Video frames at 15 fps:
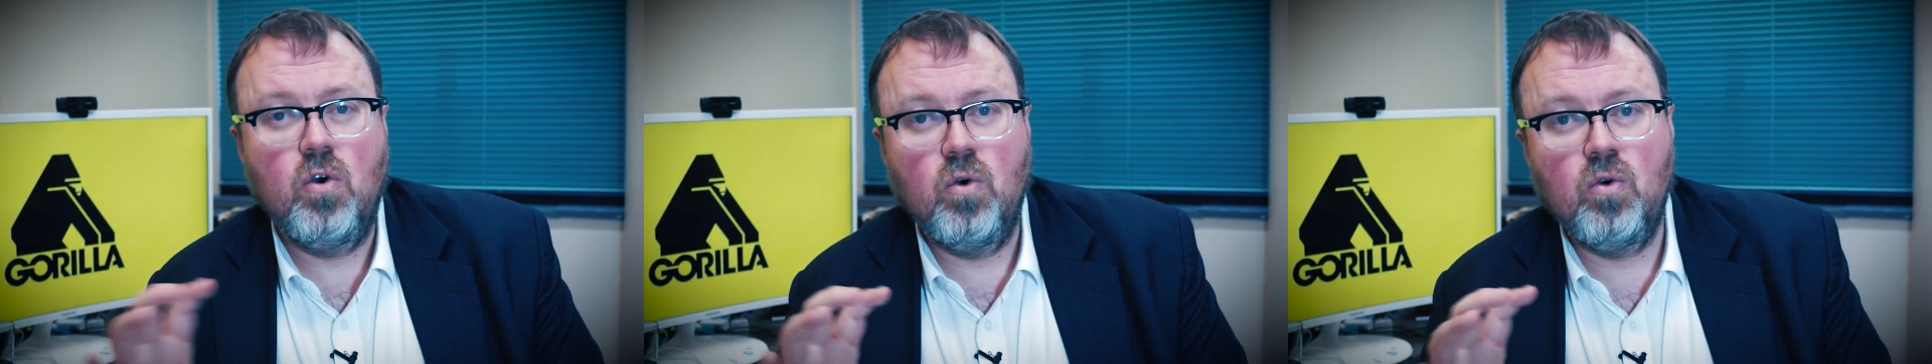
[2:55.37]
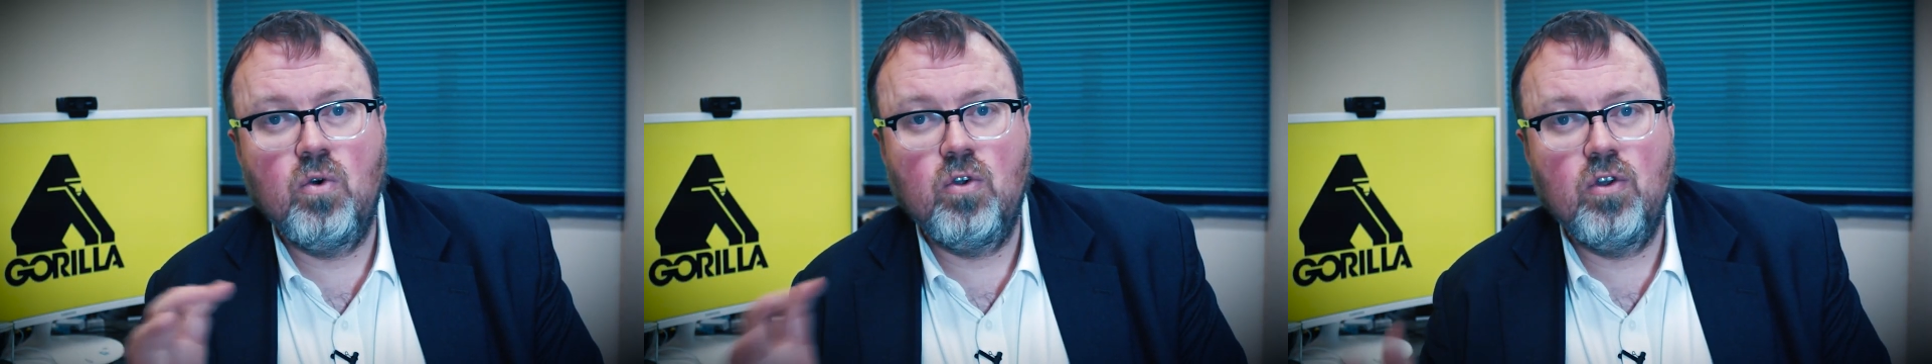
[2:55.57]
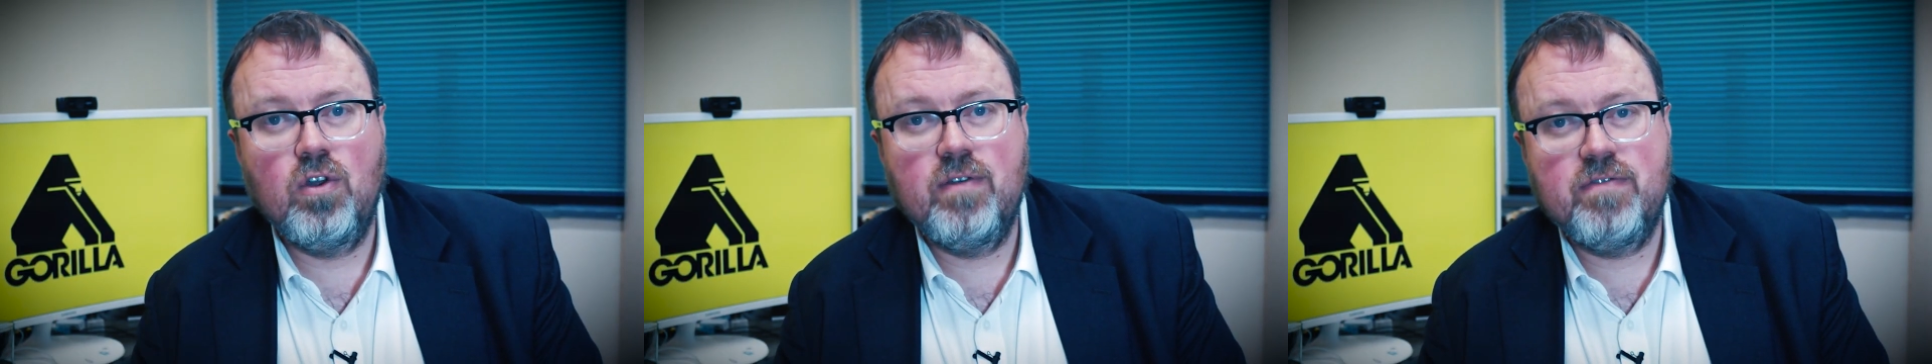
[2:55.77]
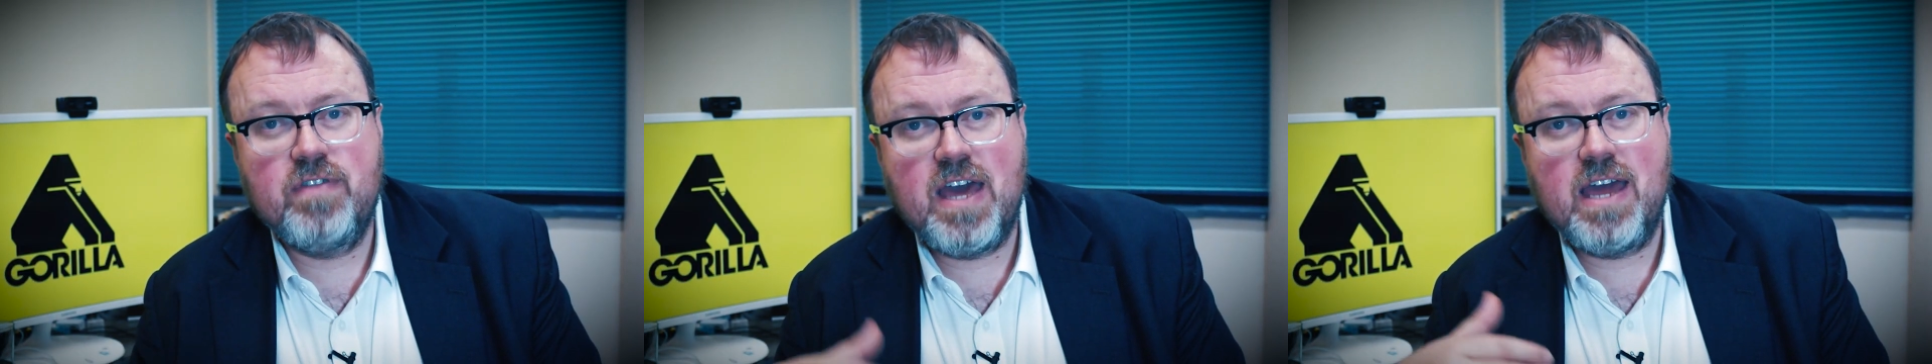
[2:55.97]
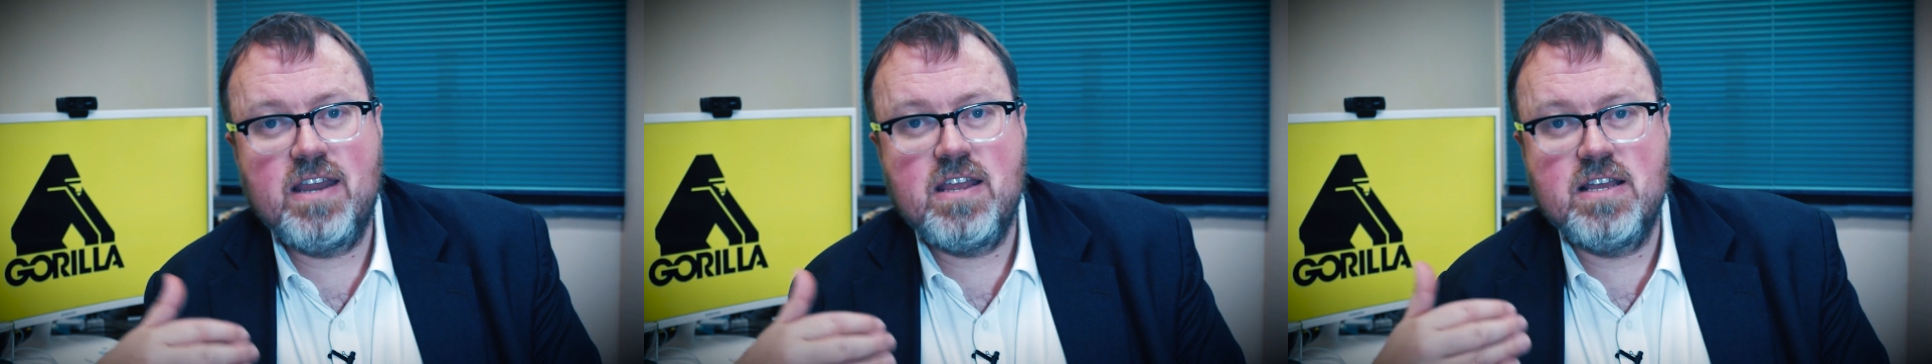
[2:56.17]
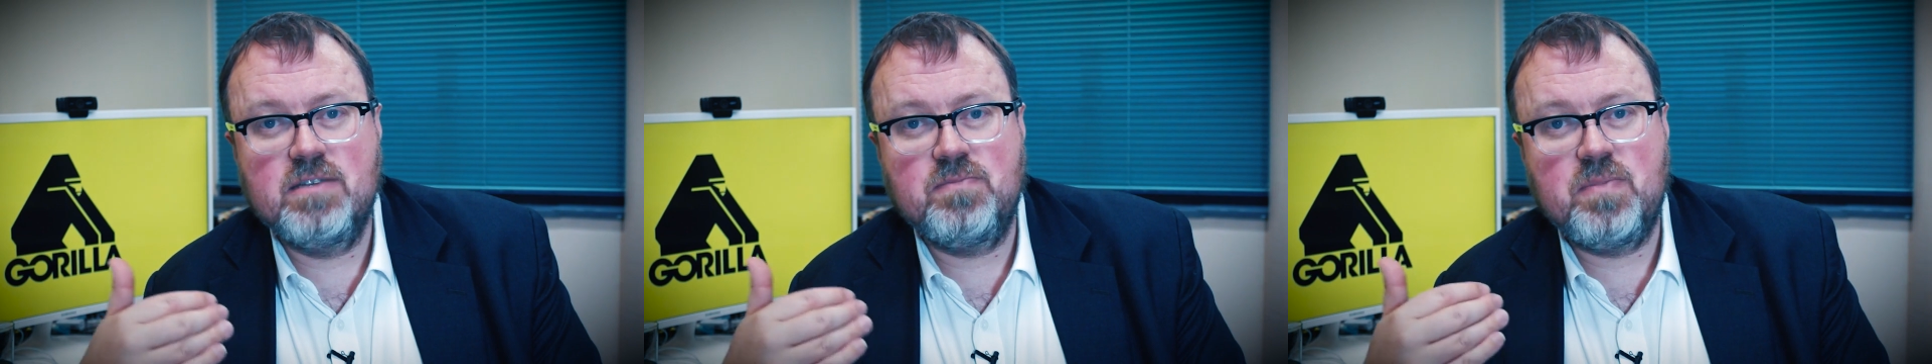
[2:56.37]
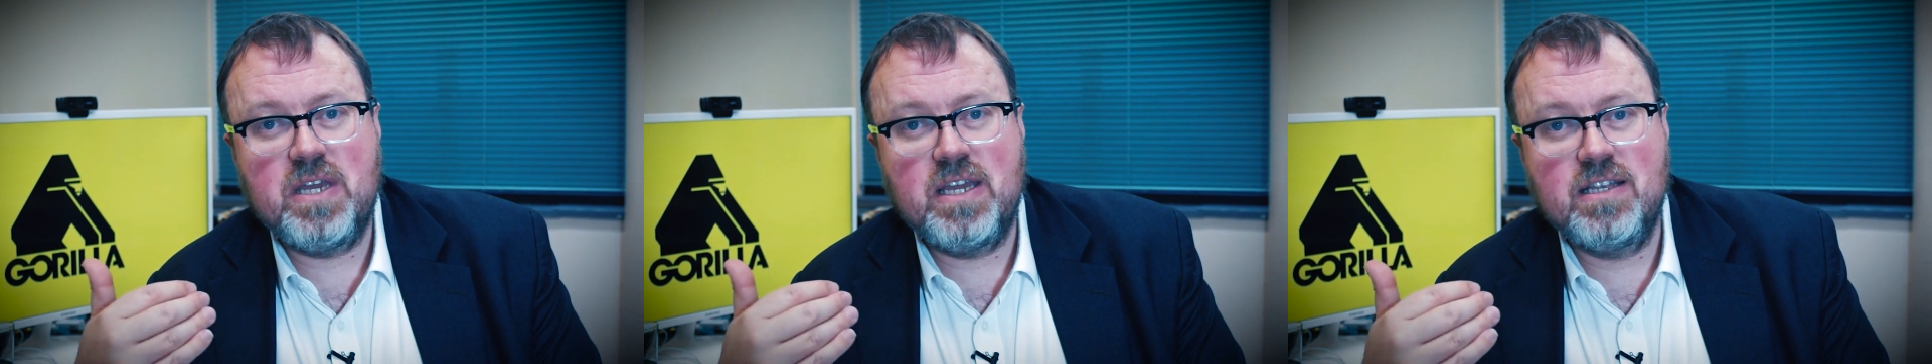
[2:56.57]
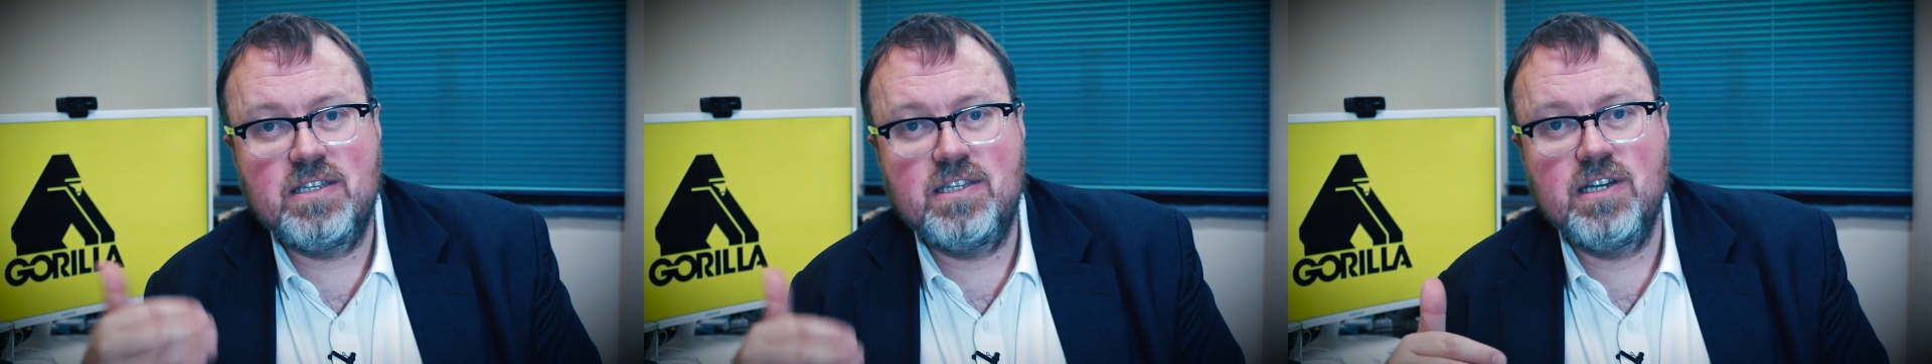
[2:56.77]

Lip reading: all of that is being